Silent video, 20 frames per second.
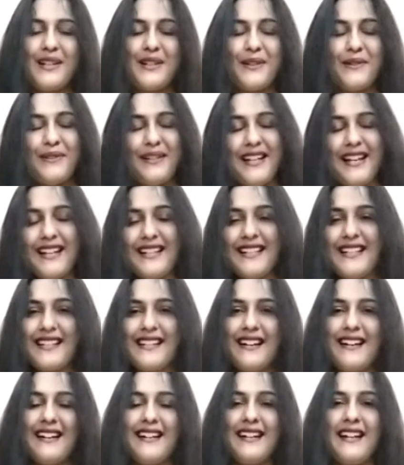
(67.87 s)
So let's
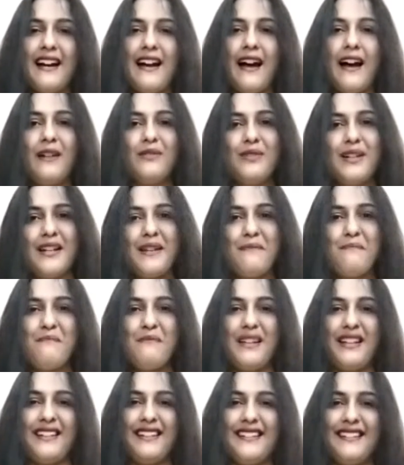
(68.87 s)
start how I
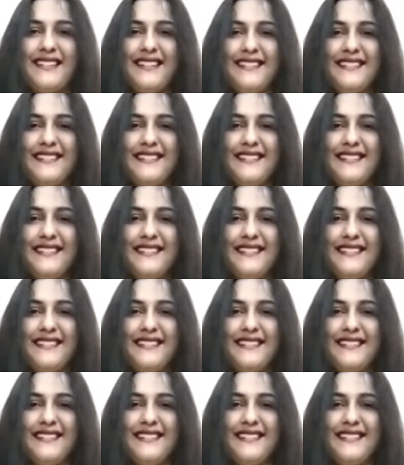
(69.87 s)
have made.